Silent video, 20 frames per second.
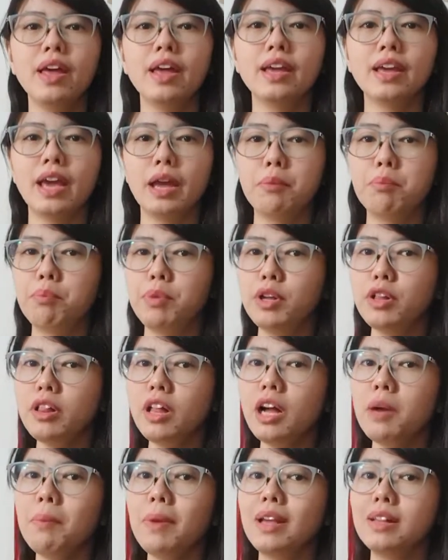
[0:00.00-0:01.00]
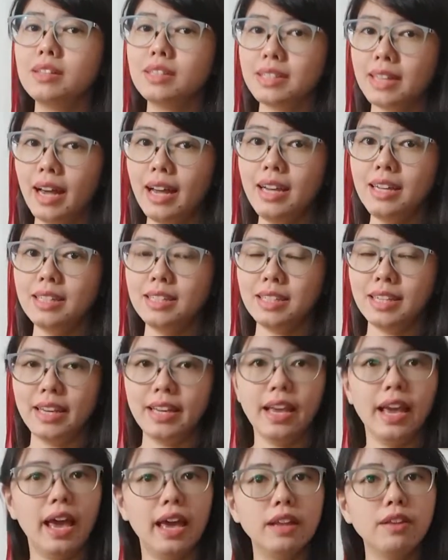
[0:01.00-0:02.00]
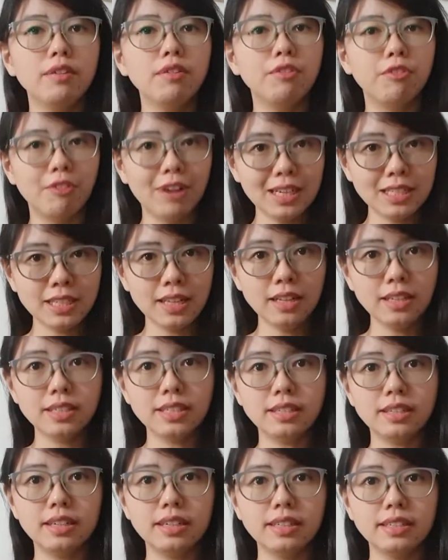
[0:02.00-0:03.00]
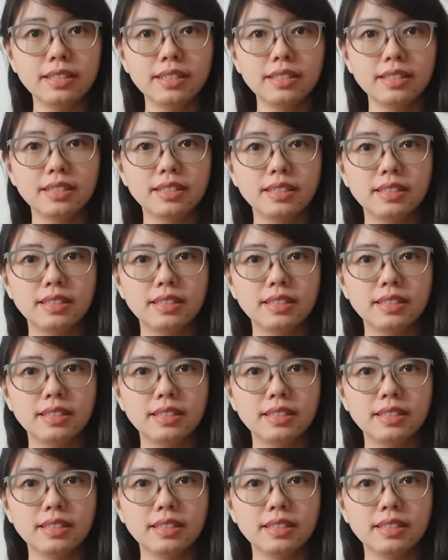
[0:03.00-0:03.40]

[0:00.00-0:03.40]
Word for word: can build up anxiety and restlessness.